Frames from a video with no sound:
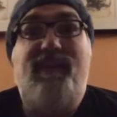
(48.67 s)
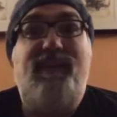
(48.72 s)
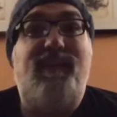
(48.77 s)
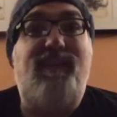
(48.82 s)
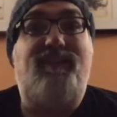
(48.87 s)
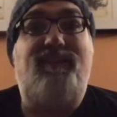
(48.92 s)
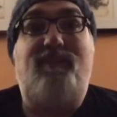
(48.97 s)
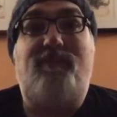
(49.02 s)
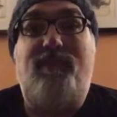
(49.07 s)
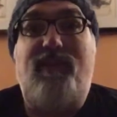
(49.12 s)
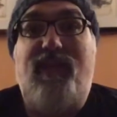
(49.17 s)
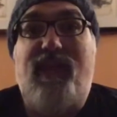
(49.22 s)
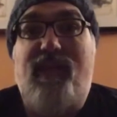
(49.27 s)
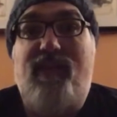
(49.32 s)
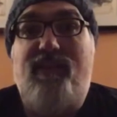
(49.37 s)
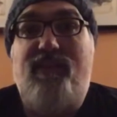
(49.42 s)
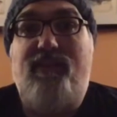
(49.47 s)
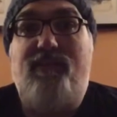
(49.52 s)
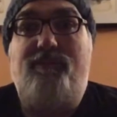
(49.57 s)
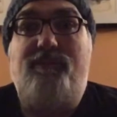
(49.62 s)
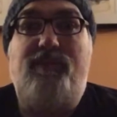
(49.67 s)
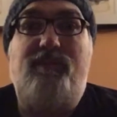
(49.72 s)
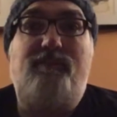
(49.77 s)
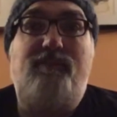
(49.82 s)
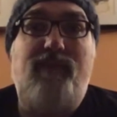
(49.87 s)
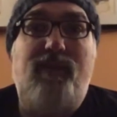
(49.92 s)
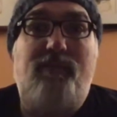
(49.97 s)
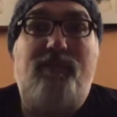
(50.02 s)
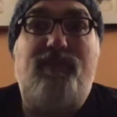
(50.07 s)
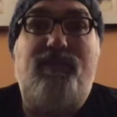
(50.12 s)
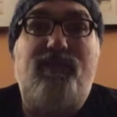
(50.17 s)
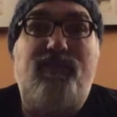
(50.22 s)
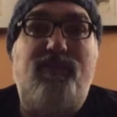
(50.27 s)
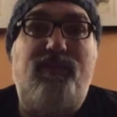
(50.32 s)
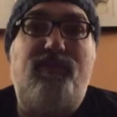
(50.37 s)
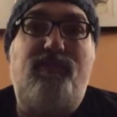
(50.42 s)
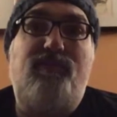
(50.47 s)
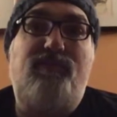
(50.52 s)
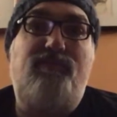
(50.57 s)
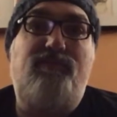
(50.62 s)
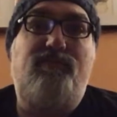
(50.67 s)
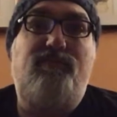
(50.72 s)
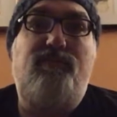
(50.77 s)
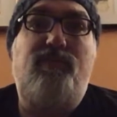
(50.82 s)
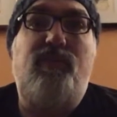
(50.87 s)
get something out of them, and be able to,